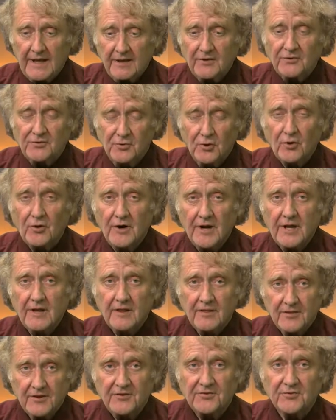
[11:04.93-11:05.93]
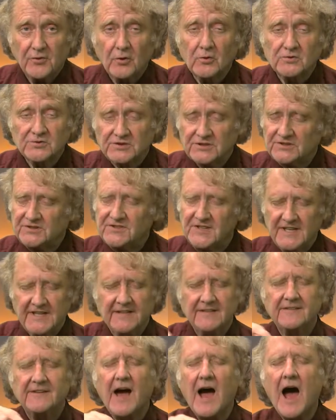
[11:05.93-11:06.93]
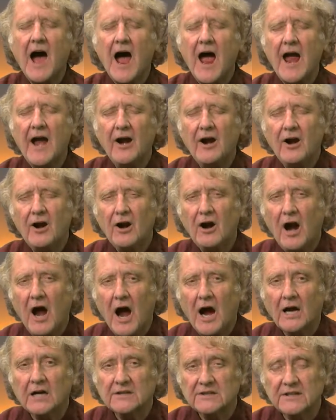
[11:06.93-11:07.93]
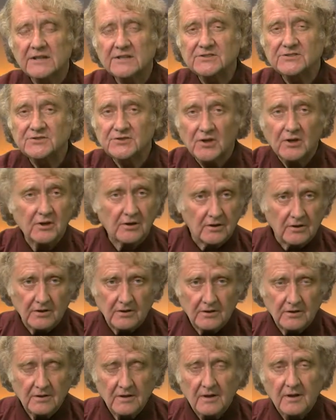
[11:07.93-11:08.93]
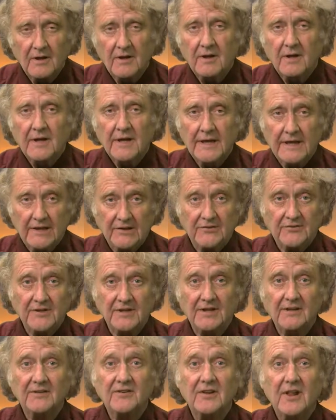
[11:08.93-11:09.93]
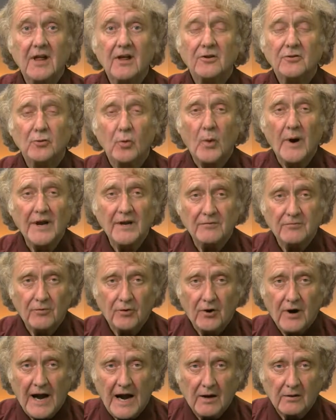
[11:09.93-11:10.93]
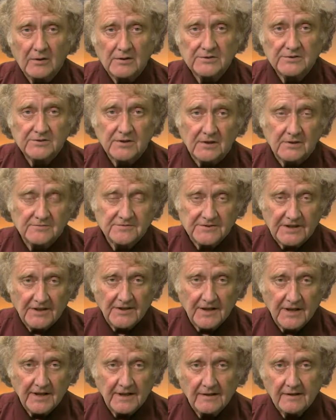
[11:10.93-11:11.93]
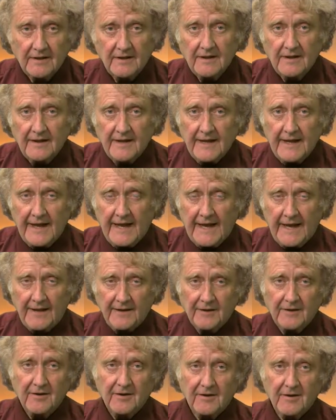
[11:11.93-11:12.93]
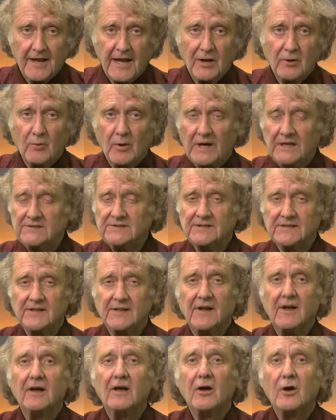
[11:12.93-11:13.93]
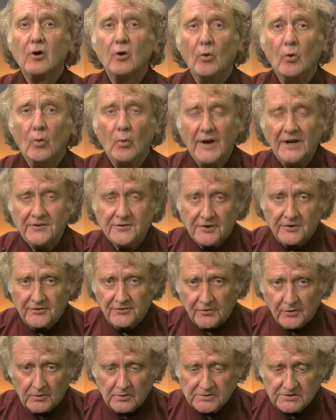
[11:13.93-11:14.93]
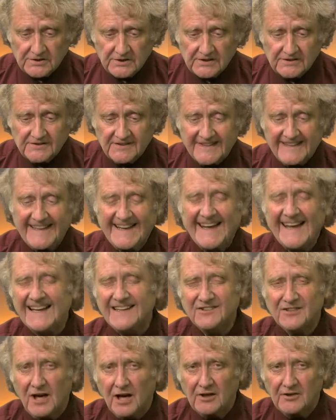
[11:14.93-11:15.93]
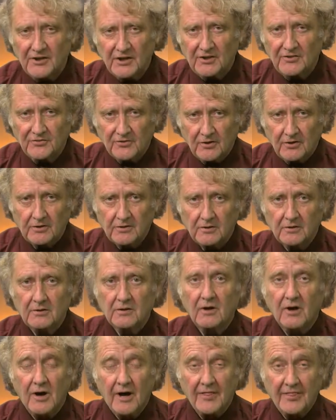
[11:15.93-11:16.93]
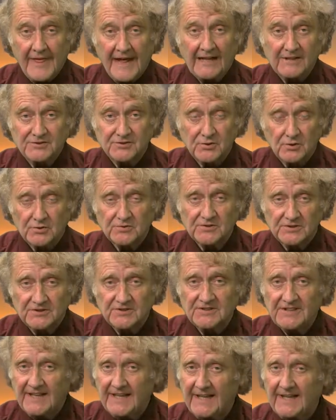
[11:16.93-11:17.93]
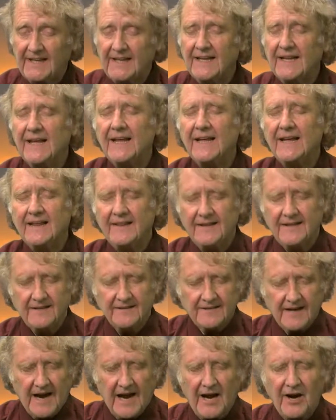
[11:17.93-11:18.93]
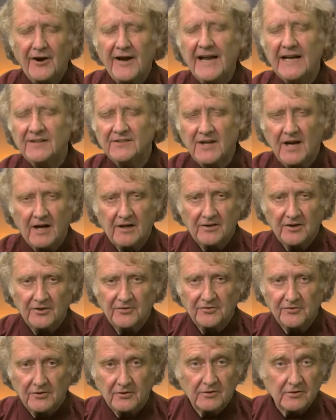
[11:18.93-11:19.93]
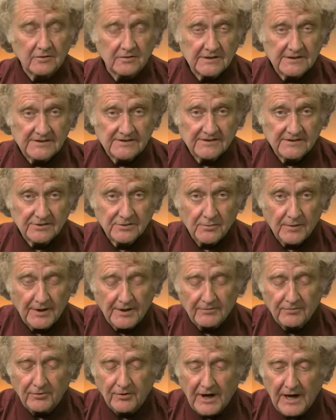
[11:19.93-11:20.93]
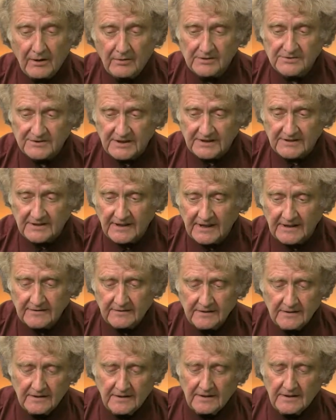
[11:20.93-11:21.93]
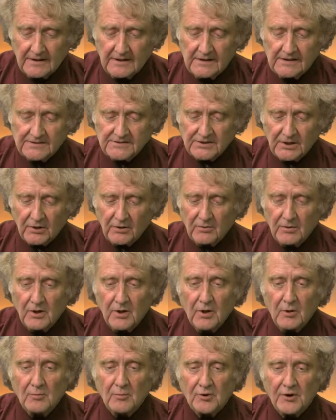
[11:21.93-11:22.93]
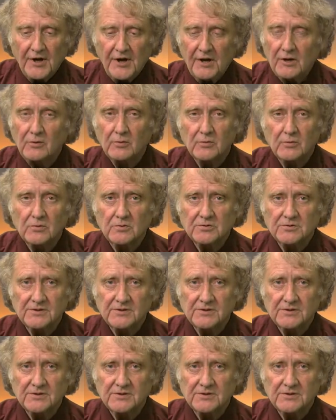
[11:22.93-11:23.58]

during the solstice, the entire Arctic Circle is in 24 hours of sunlight. And likewise in the winter solstice, the Antarctic Circle on that solstice day, the entire Antarctic Circle is in 24-hour sunlight. So pretty cool